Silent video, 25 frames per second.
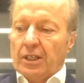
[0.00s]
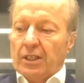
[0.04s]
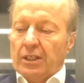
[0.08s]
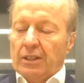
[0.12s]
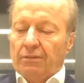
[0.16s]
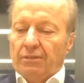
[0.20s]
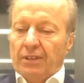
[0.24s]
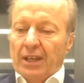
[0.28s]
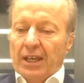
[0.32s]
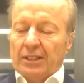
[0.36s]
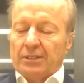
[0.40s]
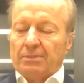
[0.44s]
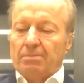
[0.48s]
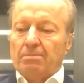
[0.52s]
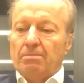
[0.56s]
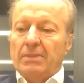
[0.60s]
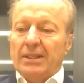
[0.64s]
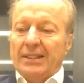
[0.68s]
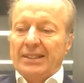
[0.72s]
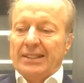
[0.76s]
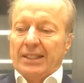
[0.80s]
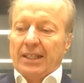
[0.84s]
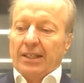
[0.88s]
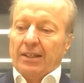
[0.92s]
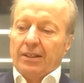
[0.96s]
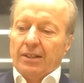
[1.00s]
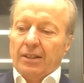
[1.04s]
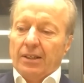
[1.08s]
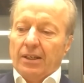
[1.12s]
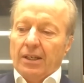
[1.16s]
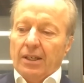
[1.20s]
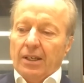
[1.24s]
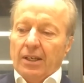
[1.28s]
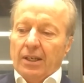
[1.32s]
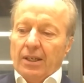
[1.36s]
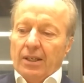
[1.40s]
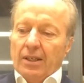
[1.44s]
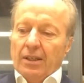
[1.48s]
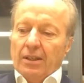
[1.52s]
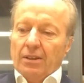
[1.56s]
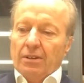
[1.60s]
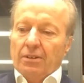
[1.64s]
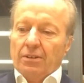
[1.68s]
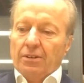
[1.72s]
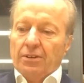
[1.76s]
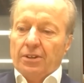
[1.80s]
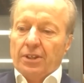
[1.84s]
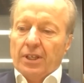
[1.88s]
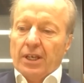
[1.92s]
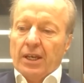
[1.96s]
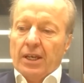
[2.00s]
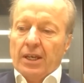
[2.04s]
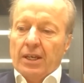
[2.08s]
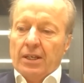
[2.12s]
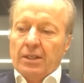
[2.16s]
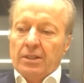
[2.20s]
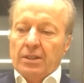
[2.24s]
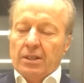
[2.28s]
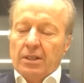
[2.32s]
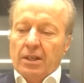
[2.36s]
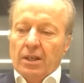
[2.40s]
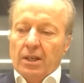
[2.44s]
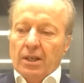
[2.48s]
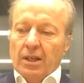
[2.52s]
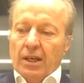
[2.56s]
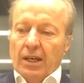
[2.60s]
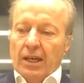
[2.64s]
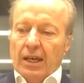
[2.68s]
And if that's missing, then